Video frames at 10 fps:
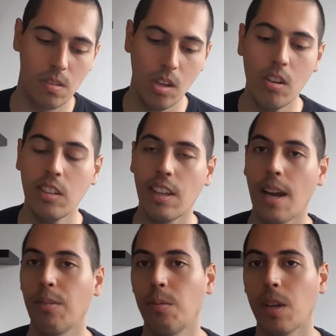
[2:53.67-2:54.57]
need to
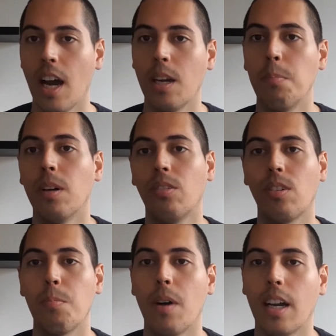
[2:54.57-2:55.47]
have some kind of budget
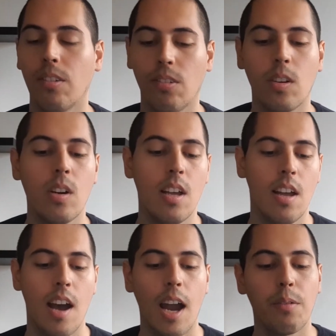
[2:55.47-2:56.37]
in mind. So
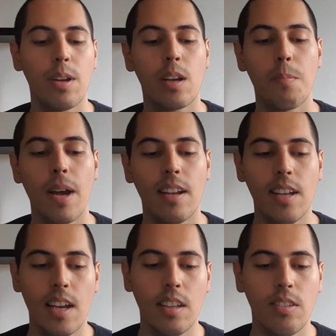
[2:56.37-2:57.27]
I recommend
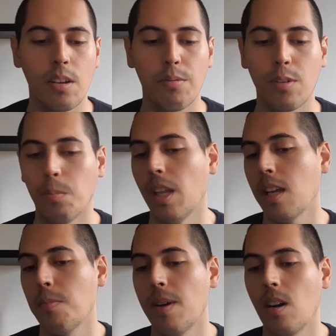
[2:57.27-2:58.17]
anything from
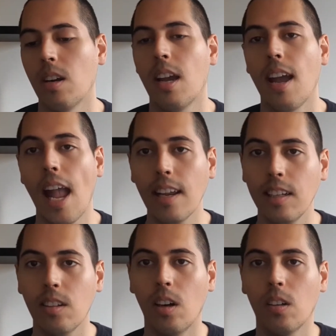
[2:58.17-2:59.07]
like about
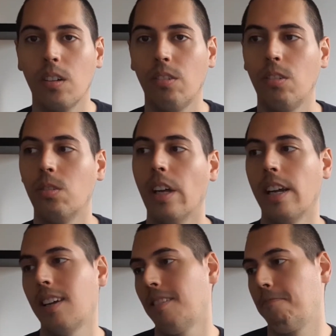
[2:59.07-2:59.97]
$80 to
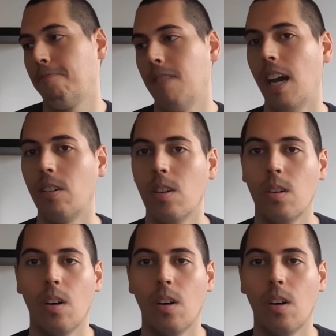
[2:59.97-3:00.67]
like, I don't know,